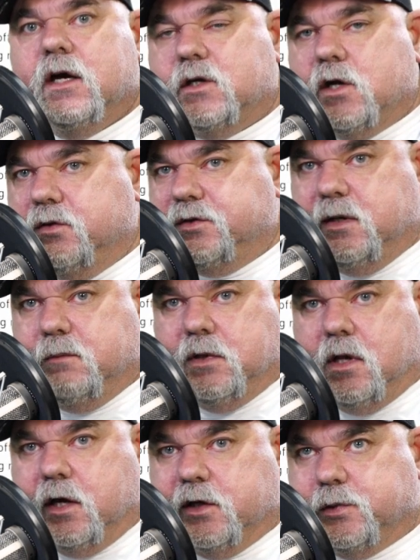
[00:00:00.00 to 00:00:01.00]
coaching
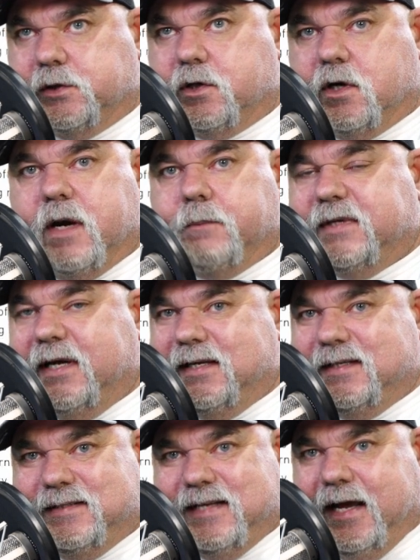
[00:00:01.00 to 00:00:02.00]
blogs, which are
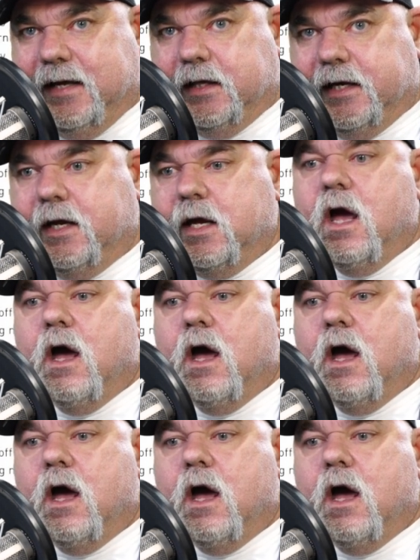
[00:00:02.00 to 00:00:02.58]
updated daily,